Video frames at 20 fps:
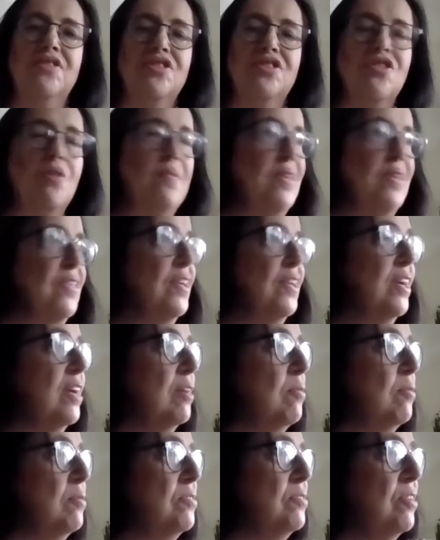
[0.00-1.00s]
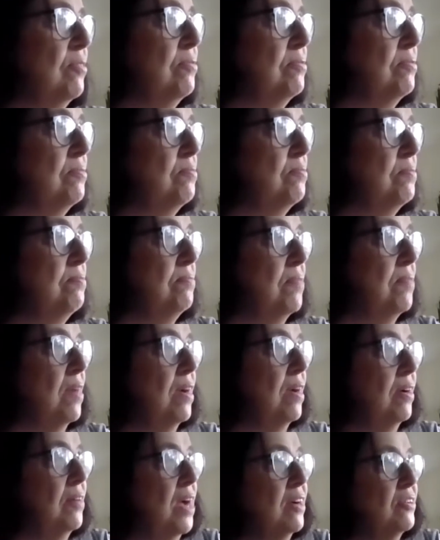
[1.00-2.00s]
just got me thinking. So
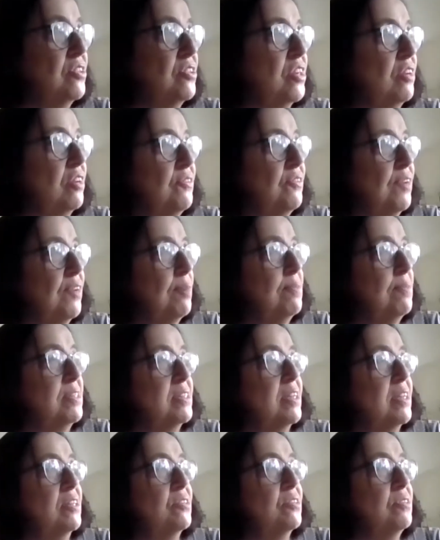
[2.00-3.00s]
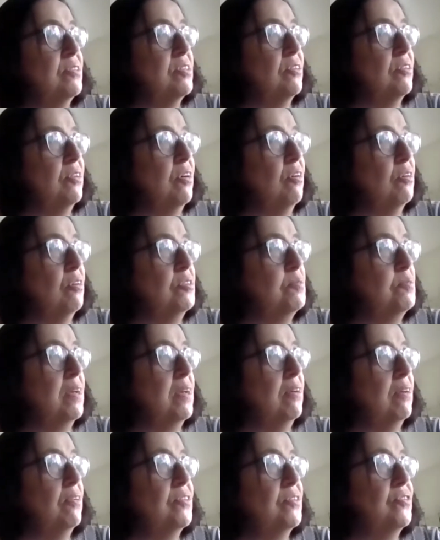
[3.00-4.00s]
our child development centre is on a
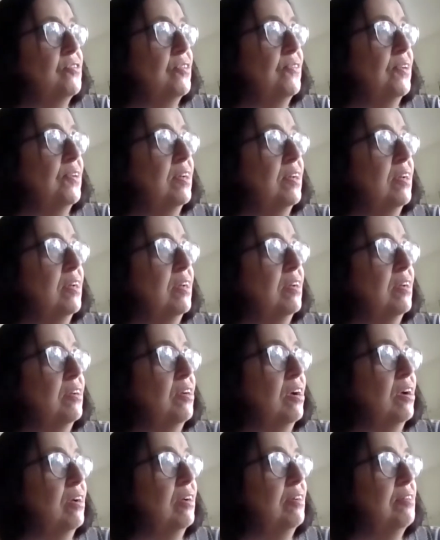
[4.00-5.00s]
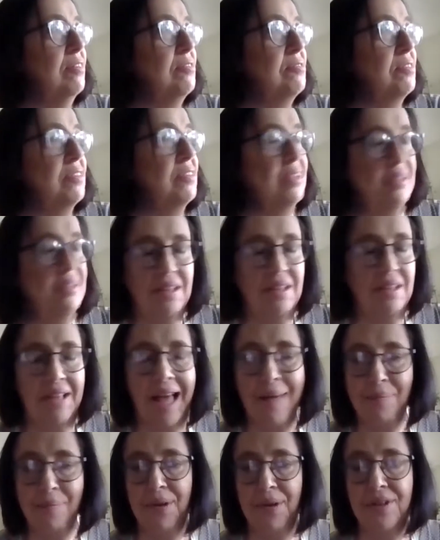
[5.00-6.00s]
hospital, on a sort of a
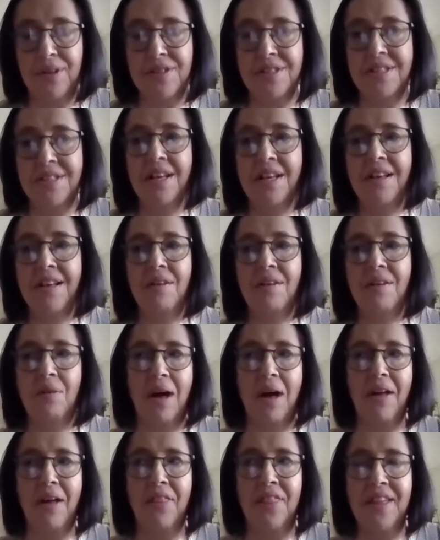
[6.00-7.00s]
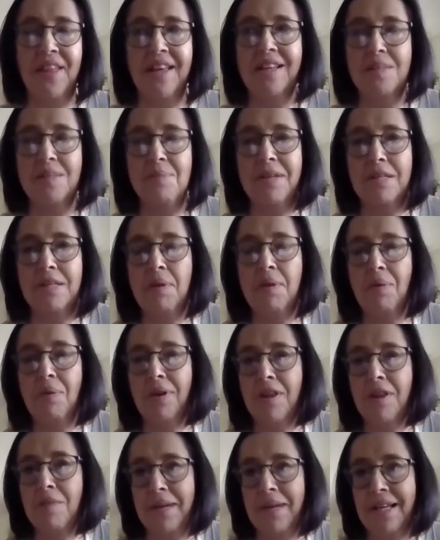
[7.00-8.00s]
campus. I think it's meant to be
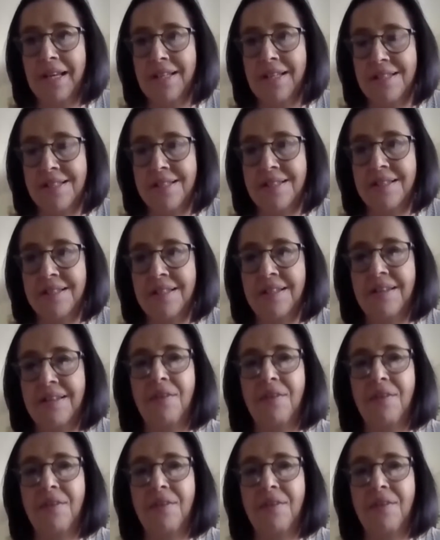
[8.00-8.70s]
one of the biggest